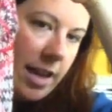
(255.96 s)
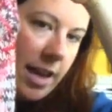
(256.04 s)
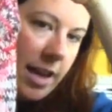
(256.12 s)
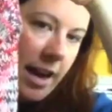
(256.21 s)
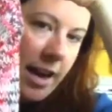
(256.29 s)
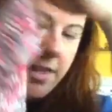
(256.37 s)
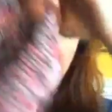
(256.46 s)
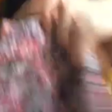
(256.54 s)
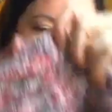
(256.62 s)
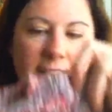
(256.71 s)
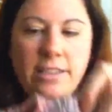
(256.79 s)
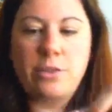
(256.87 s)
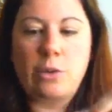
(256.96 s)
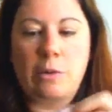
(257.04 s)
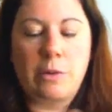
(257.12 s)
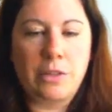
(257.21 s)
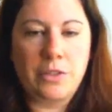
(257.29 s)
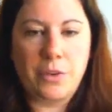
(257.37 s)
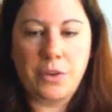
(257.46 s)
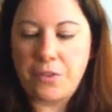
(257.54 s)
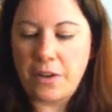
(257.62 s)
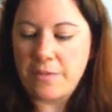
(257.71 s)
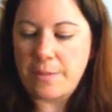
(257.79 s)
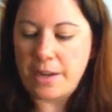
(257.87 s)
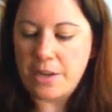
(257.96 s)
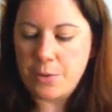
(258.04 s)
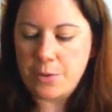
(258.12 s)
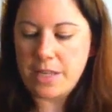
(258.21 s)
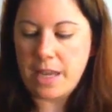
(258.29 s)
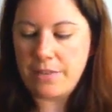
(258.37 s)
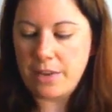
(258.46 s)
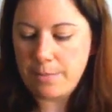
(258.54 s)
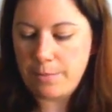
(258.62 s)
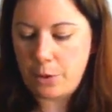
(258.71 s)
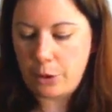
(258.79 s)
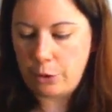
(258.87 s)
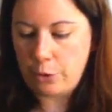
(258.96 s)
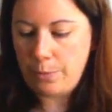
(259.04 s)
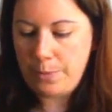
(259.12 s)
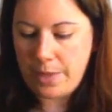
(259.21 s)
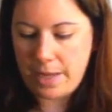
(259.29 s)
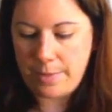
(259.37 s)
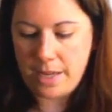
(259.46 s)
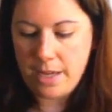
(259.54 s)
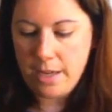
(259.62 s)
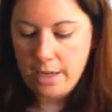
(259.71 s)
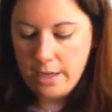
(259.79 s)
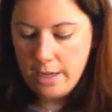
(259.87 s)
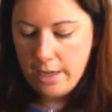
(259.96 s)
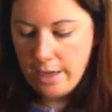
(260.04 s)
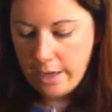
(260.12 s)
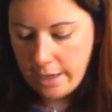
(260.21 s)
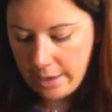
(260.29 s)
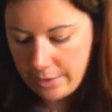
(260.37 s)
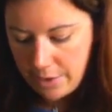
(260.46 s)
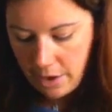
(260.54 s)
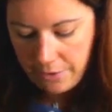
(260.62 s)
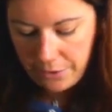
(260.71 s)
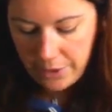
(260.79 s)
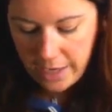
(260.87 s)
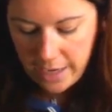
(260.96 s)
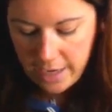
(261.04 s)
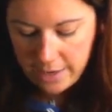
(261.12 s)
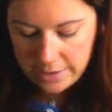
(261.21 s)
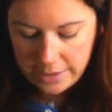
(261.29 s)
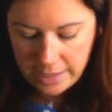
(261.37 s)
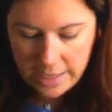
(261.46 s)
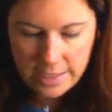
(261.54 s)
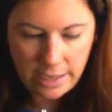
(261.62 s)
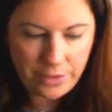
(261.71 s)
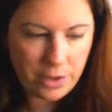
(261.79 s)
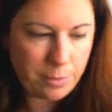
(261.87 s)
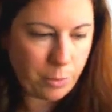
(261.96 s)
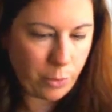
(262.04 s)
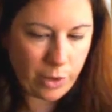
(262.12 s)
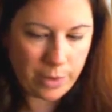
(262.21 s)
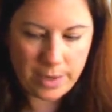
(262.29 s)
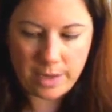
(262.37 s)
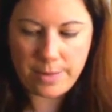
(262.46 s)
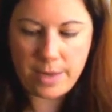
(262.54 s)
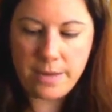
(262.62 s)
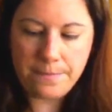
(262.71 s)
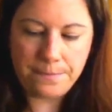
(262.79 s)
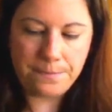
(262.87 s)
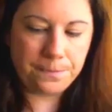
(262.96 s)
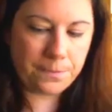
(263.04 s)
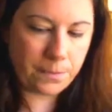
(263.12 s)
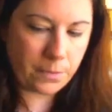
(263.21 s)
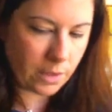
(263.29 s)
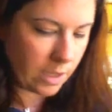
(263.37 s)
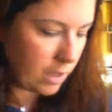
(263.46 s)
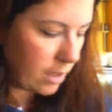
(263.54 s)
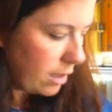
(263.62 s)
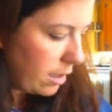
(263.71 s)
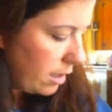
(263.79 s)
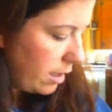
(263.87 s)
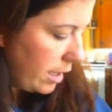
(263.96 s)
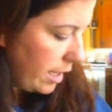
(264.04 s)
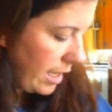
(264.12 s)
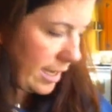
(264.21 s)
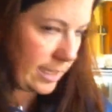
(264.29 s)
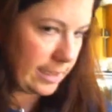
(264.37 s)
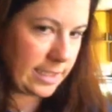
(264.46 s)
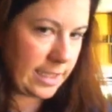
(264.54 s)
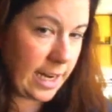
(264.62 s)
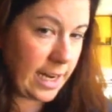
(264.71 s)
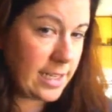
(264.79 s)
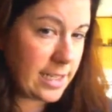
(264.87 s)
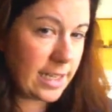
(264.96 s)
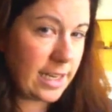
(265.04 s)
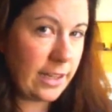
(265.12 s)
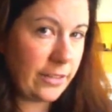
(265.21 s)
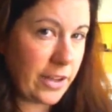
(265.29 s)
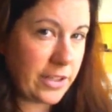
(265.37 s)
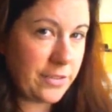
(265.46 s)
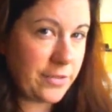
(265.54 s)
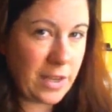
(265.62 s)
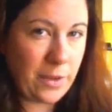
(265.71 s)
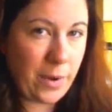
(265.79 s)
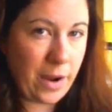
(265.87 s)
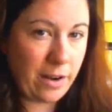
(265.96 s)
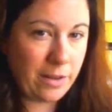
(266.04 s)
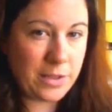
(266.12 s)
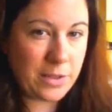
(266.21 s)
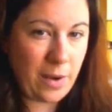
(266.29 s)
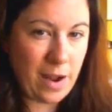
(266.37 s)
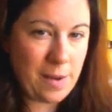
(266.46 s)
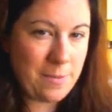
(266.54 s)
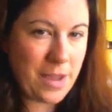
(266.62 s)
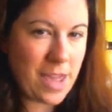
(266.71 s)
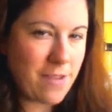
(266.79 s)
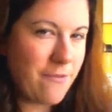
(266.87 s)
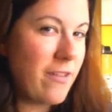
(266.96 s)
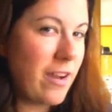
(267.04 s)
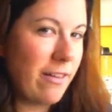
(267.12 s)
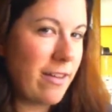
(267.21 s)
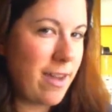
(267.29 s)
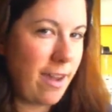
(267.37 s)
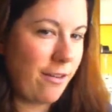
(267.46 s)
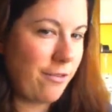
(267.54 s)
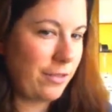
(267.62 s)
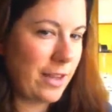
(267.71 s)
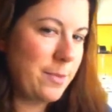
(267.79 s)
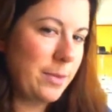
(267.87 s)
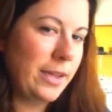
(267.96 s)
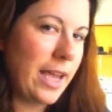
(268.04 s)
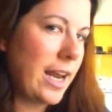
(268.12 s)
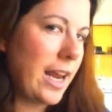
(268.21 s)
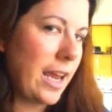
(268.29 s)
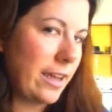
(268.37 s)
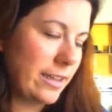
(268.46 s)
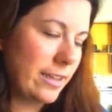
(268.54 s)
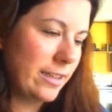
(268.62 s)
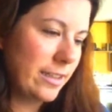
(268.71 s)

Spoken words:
And I think it's adorable. It's for a friend of mine who was having a girl baby. Not for Katie, because Katie's having a boy baby. And Katie's going to get lots of knitwear, so I'm very carefully planning